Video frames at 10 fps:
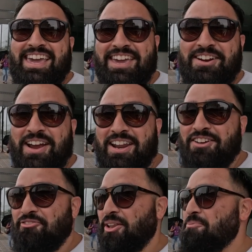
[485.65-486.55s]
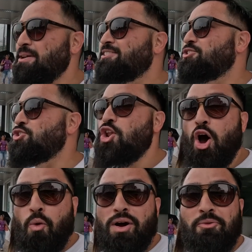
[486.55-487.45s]
here in the Philippines,
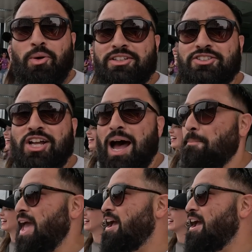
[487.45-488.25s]
no one would stop.